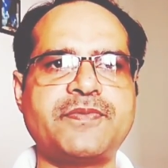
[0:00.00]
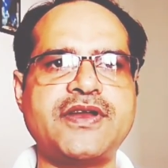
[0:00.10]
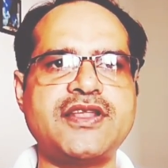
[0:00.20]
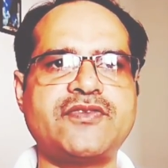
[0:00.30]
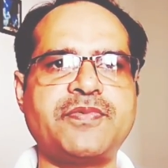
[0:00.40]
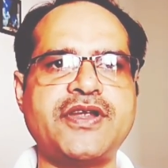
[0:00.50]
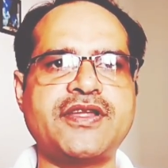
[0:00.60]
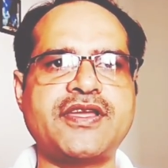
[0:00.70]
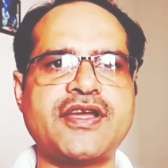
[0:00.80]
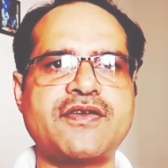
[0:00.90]
in spindle
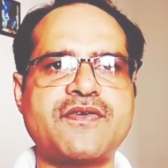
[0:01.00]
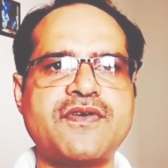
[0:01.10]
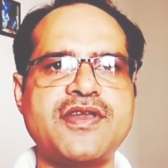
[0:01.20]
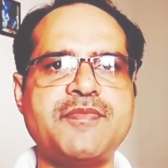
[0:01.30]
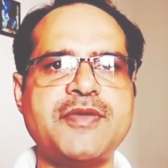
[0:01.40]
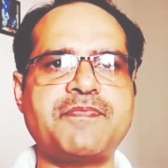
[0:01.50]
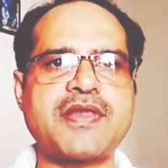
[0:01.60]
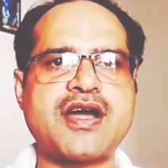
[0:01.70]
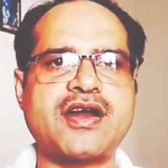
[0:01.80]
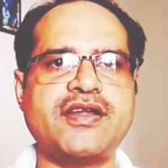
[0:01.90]
speed can only be
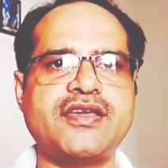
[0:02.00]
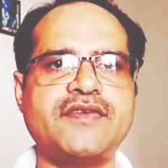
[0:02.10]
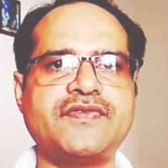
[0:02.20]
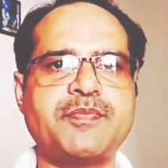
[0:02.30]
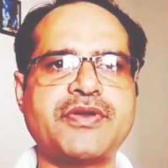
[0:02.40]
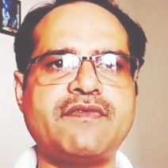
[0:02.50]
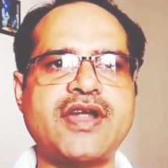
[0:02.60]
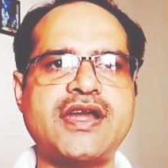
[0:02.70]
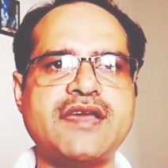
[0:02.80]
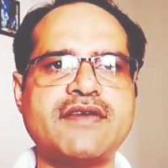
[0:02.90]
planned if the
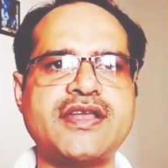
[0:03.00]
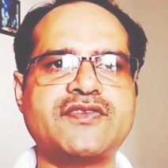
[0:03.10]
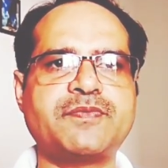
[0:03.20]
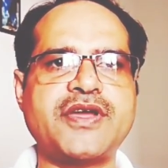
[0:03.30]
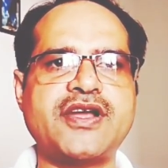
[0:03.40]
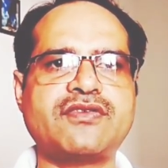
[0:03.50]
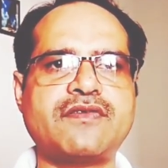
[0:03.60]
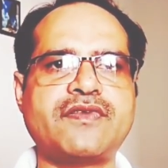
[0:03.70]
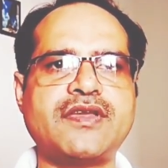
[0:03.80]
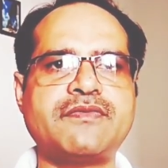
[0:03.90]
preventive and spares
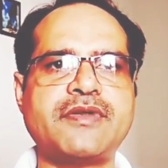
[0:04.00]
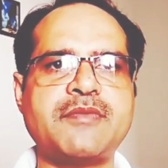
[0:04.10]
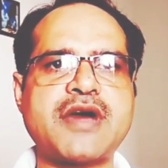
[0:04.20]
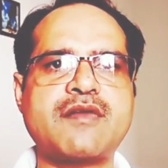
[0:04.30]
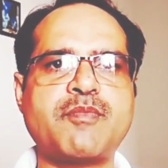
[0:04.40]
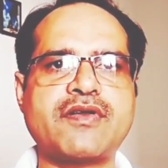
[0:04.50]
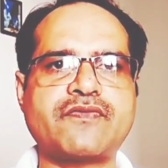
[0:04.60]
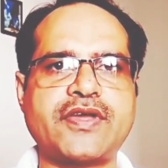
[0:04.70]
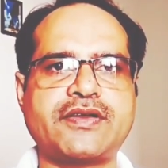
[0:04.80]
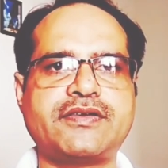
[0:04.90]
of ring frame are
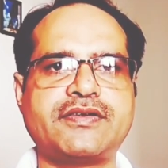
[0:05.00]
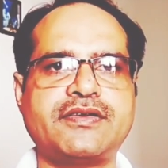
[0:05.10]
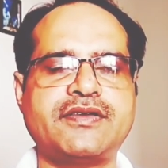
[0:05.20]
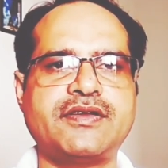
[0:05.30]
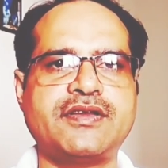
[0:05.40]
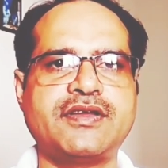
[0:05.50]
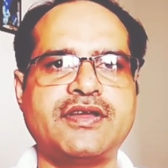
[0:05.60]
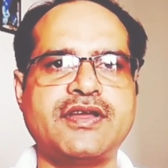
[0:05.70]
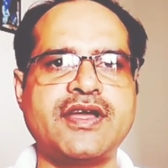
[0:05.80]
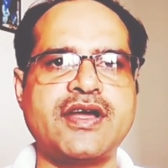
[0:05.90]
perfect.
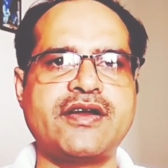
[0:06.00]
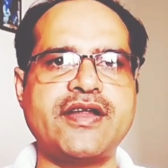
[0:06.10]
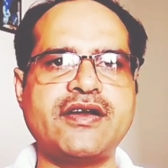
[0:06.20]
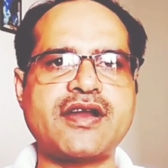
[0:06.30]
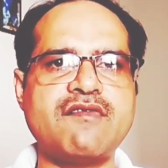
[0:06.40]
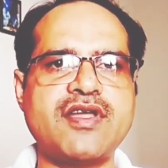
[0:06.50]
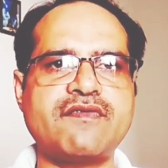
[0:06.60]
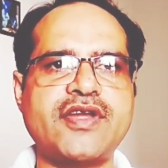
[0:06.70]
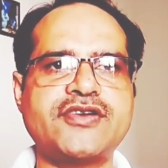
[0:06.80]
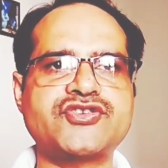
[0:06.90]
Ring
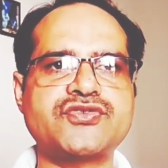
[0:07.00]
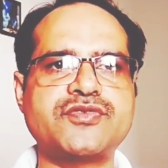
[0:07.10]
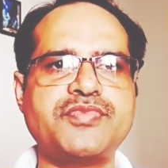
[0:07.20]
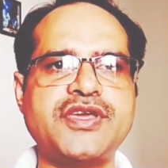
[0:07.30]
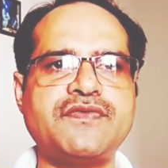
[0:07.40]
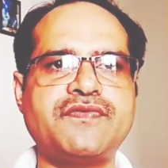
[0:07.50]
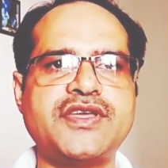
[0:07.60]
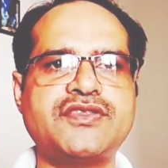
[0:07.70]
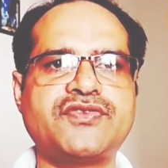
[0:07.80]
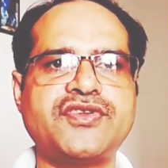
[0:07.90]
traveler weight should be
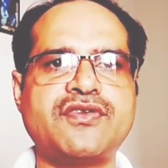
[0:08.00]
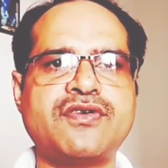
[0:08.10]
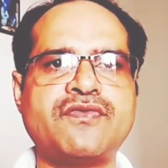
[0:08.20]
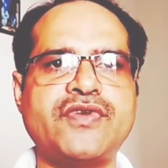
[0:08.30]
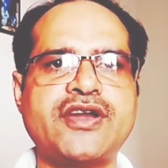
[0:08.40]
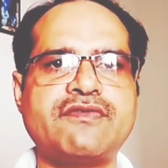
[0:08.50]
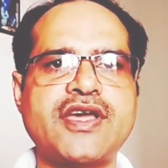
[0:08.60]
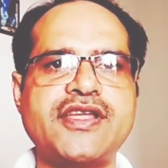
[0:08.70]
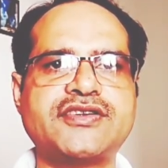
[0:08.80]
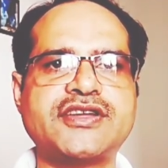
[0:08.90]
with zero weight
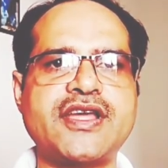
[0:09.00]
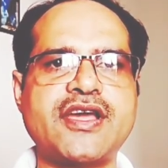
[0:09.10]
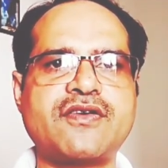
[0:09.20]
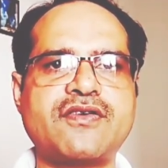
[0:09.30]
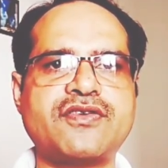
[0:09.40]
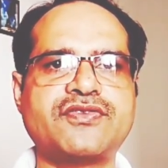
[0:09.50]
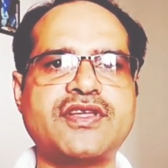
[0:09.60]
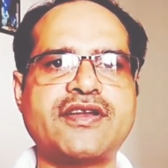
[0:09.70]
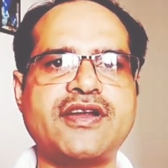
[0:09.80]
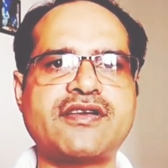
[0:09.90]
variation across
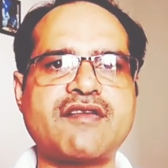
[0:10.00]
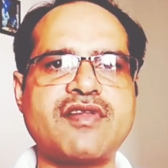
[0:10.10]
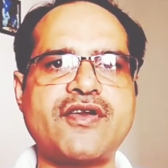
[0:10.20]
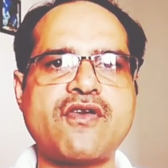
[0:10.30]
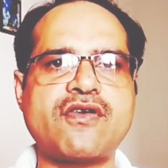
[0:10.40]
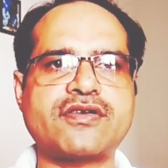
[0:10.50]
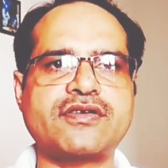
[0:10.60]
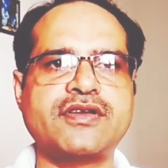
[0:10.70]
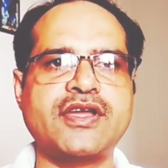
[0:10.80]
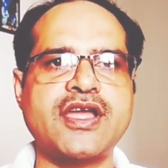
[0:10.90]
the ring traveler lot.
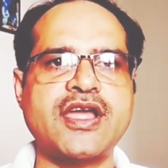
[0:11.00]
